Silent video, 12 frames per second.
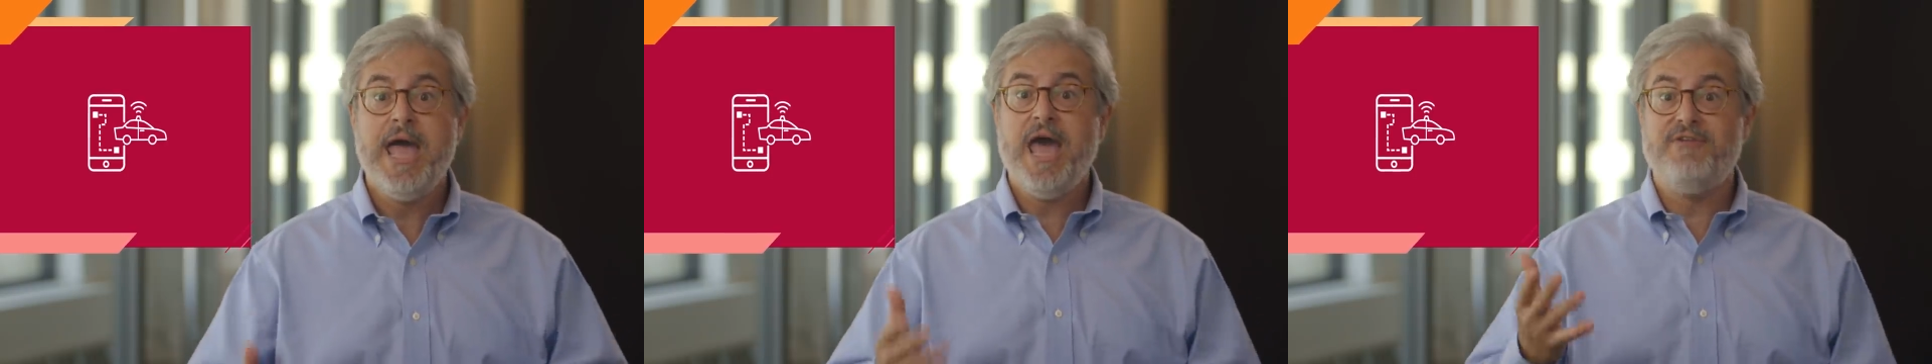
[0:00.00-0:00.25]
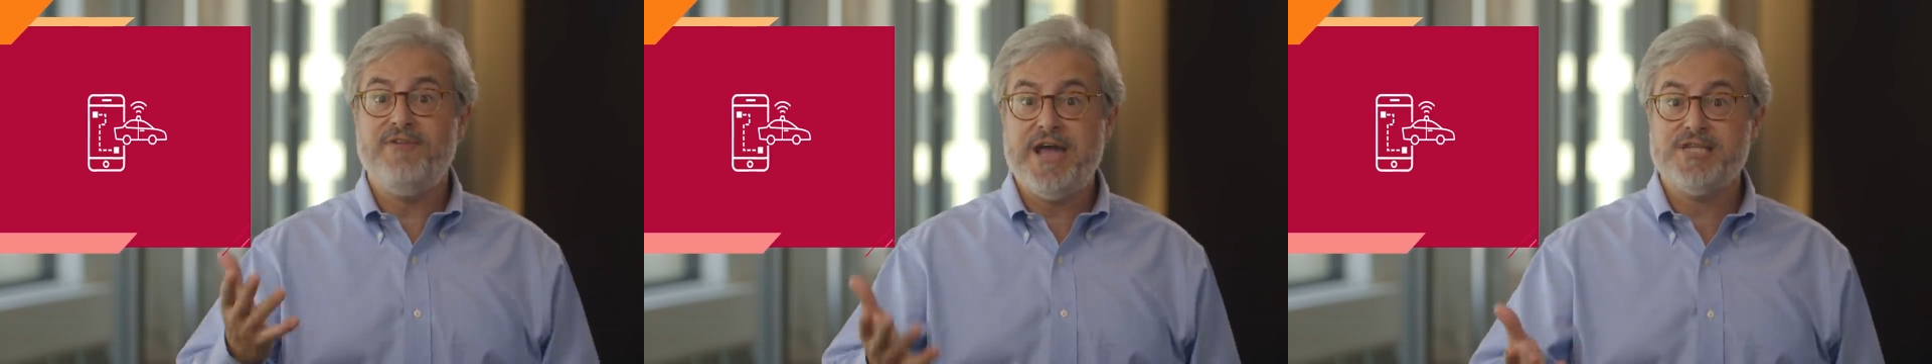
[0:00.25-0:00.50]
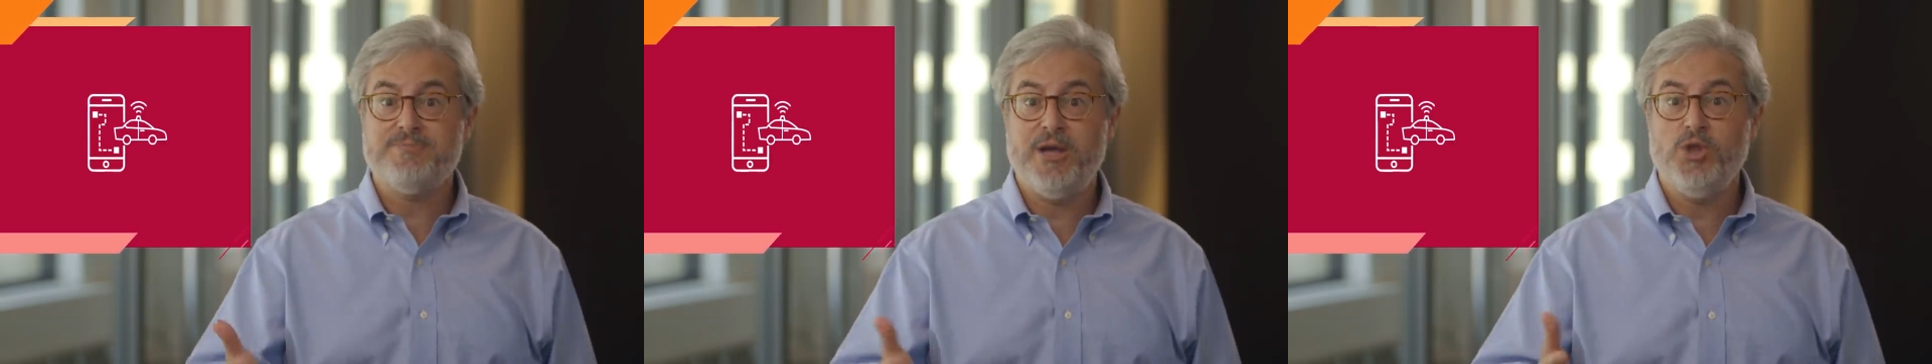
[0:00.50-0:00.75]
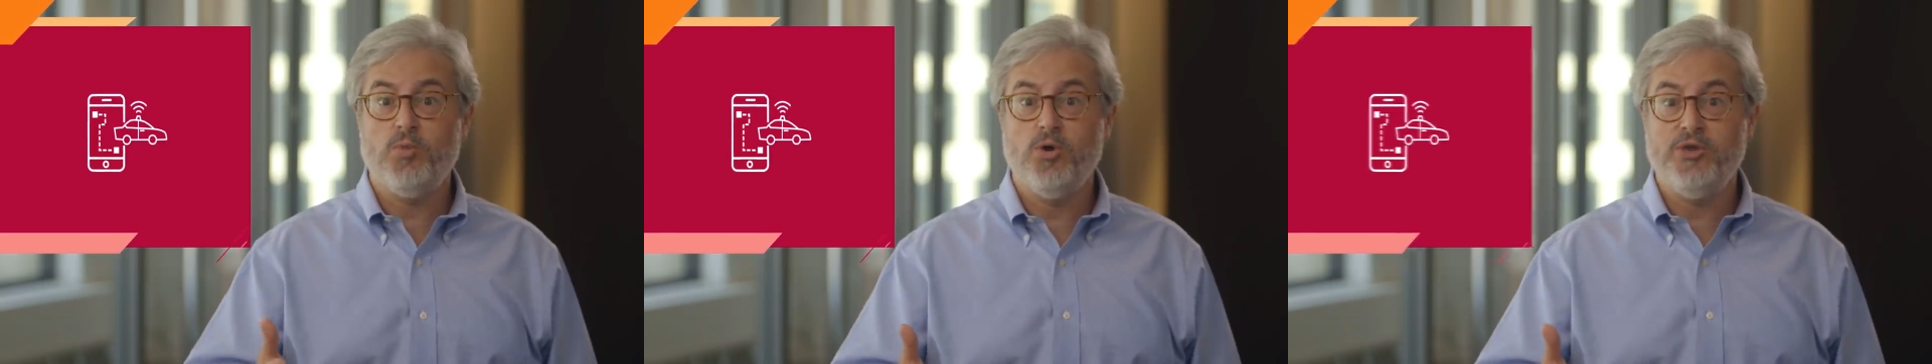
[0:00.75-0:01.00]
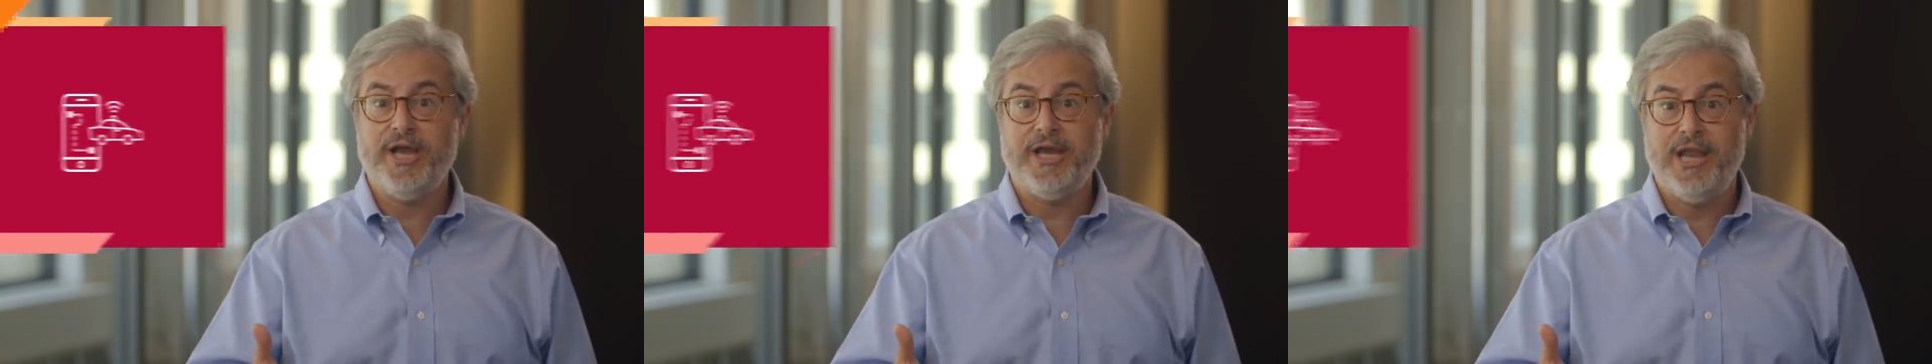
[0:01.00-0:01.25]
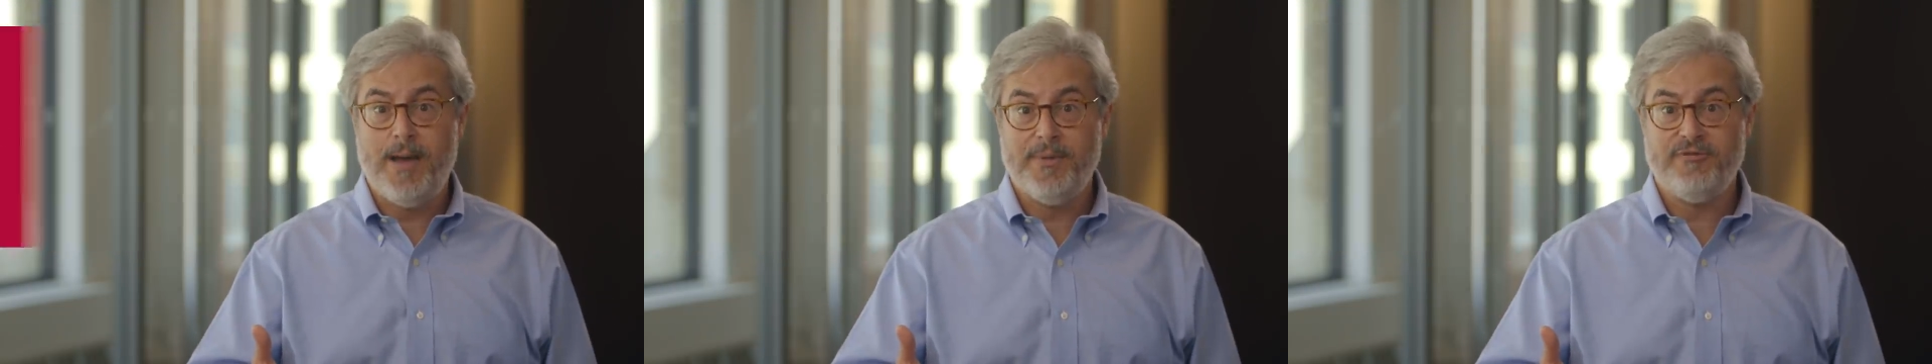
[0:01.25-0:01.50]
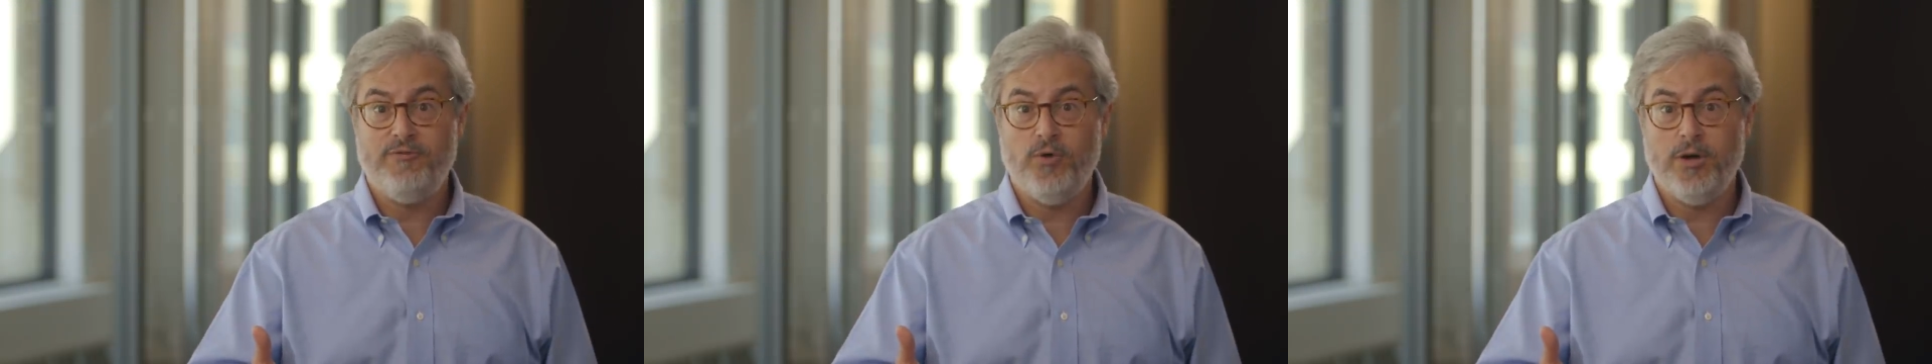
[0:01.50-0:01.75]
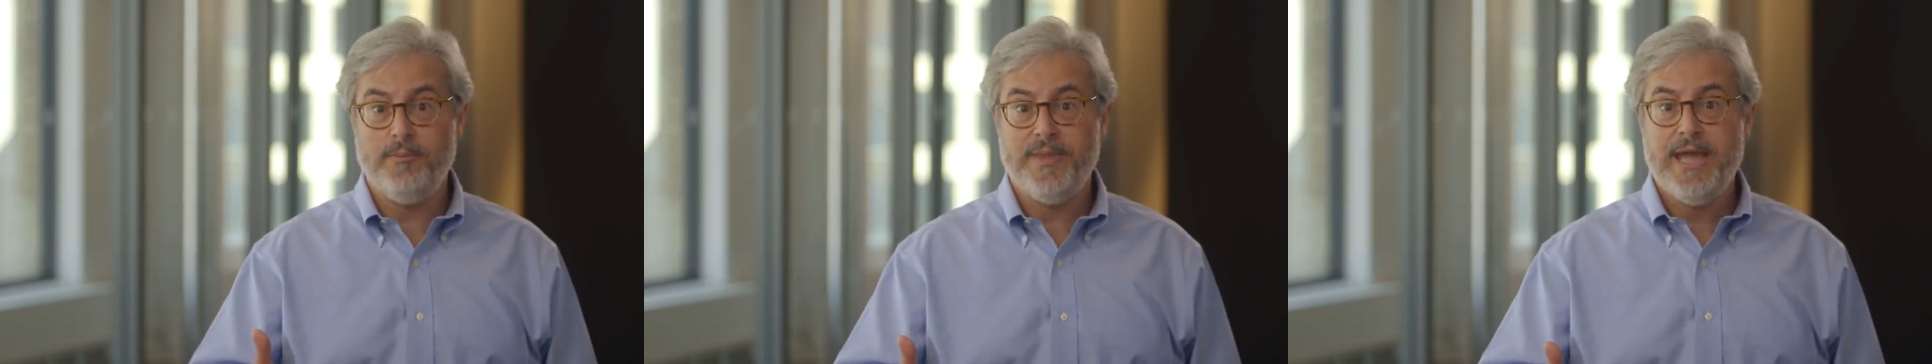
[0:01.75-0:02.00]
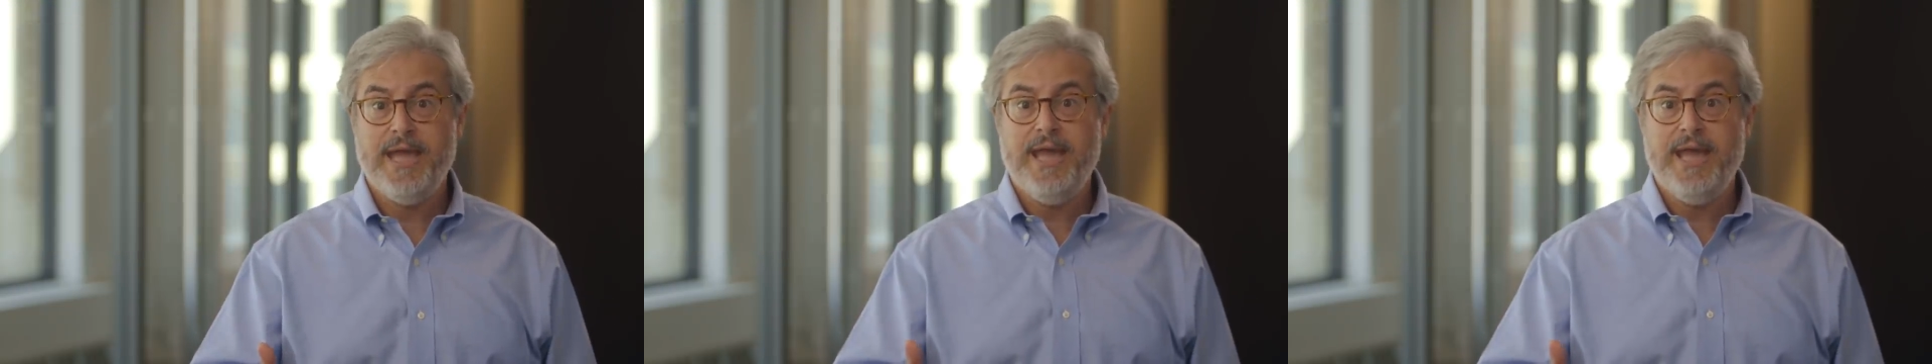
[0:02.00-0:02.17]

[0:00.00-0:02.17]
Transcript: advanced by the World Economic Forum.